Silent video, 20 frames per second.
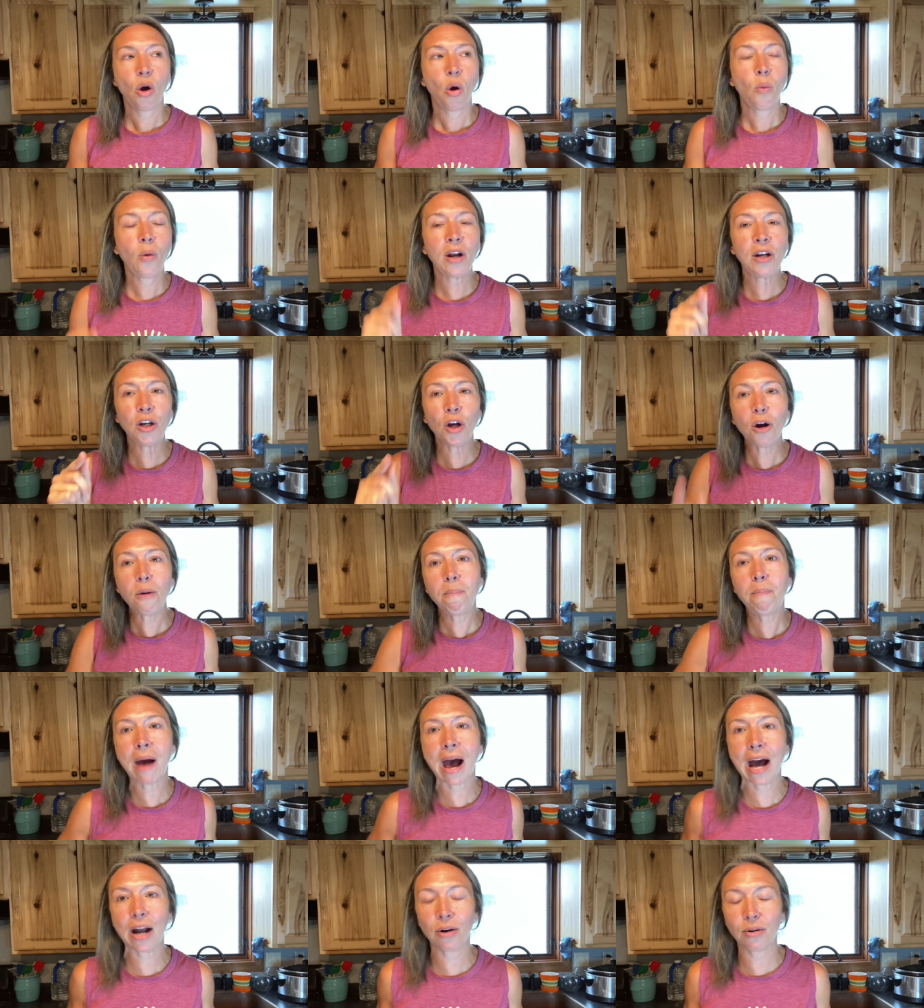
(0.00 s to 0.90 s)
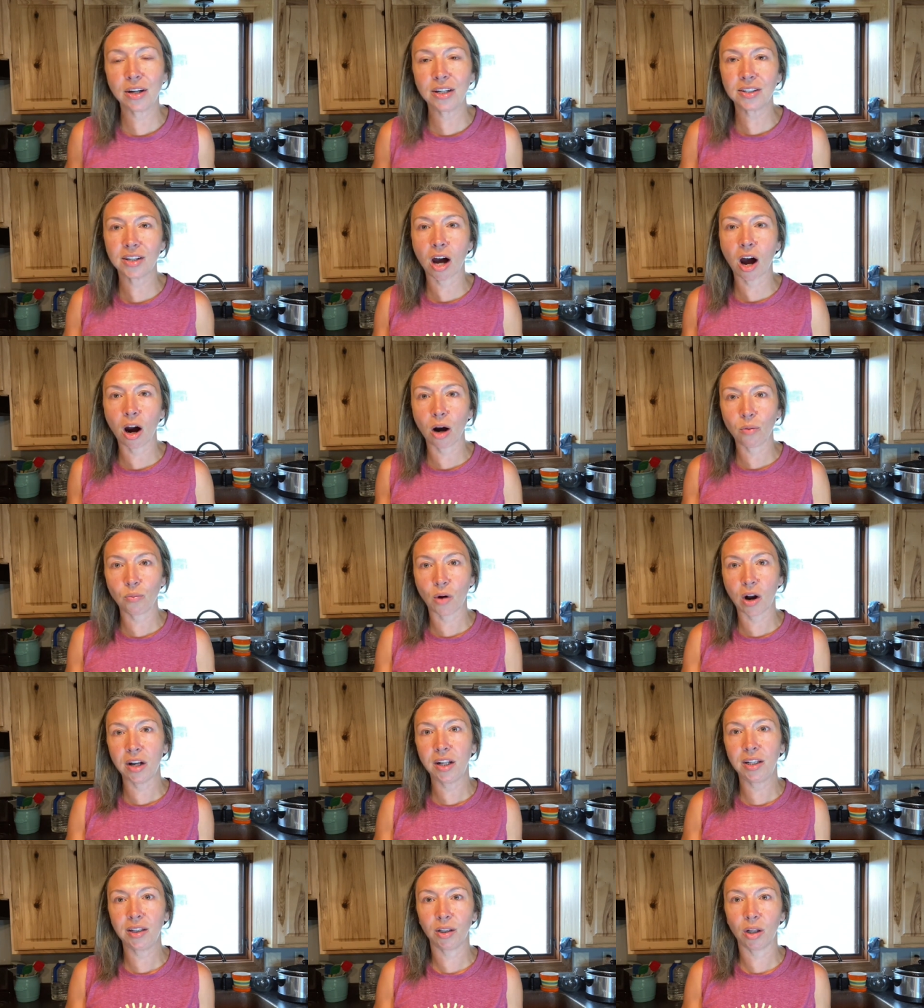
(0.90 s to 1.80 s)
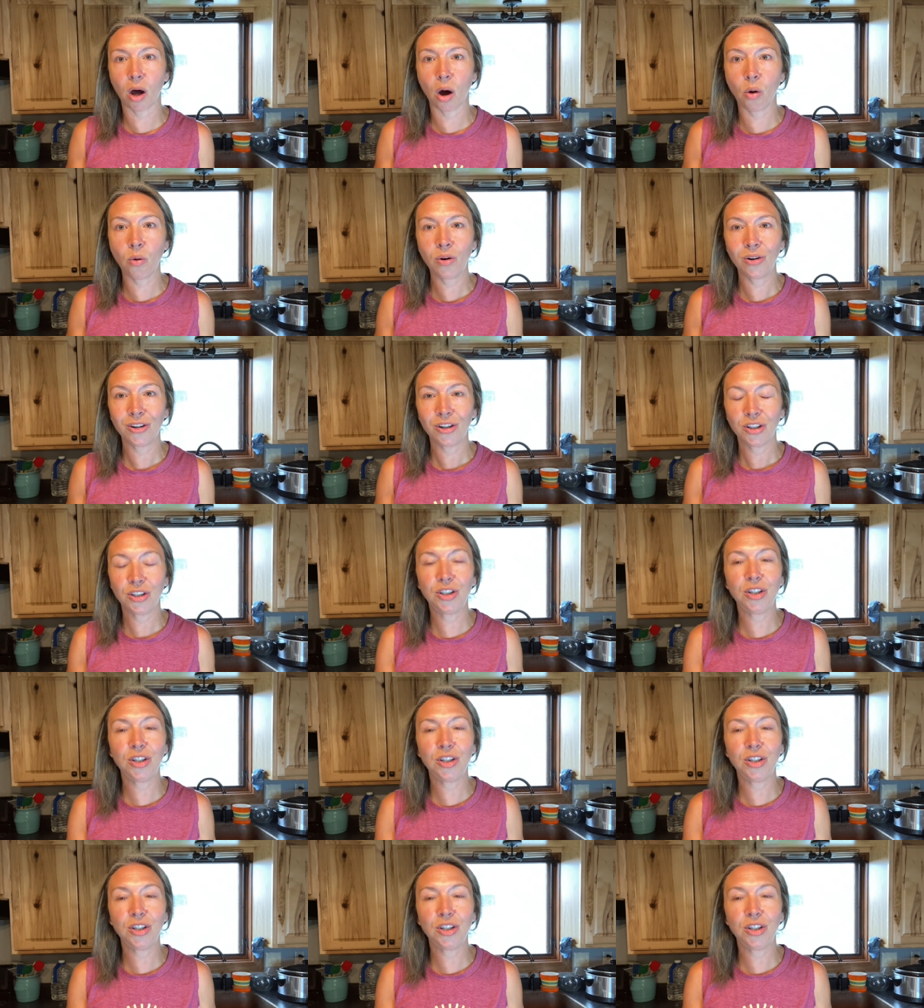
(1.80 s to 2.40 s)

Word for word: When your batteries are running low,